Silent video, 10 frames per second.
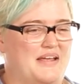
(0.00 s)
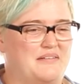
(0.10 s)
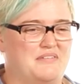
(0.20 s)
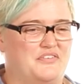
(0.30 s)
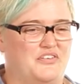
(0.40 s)

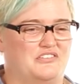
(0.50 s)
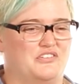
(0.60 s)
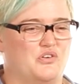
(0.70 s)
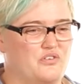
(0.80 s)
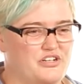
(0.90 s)
made me
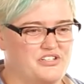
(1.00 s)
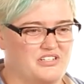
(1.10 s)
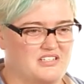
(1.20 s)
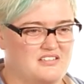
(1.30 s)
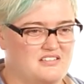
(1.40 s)
feel
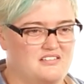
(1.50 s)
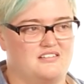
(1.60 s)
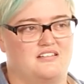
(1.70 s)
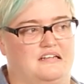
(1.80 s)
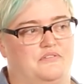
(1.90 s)

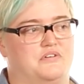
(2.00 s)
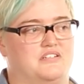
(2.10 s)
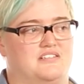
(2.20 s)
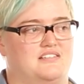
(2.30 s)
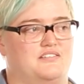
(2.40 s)
nauseous. It
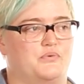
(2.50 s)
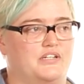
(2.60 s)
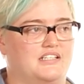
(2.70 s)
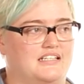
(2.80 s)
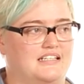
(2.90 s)
was
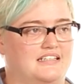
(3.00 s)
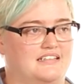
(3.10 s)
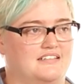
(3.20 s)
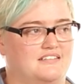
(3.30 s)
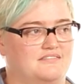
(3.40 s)

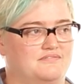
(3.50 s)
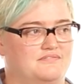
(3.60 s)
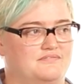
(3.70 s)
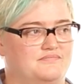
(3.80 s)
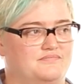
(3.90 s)
really,
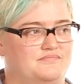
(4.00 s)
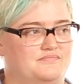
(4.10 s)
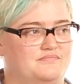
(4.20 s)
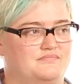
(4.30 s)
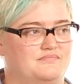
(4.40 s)

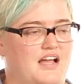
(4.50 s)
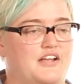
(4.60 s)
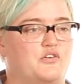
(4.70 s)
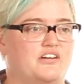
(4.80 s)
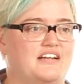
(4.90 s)

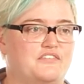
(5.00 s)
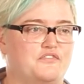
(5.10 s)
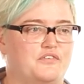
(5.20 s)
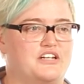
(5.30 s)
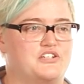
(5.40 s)
I couldn't
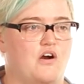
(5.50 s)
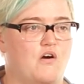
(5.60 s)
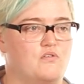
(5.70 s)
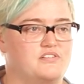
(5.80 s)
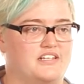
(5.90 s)
even finish
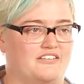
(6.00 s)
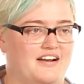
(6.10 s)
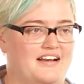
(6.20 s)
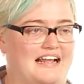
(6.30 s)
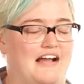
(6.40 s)
a whole
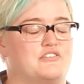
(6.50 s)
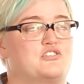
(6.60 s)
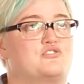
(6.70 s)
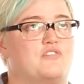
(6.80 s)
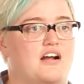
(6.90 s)
cigarette. I
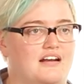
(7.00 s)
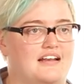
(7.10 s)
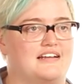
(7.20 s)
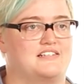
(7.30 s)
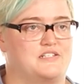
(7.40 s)
was
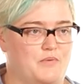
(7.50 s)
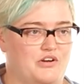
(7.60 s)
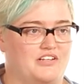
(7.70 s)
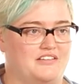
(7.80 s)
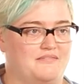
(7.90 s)
struggling to
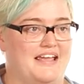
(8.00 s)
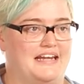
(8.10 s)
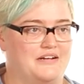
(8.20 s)
smoke them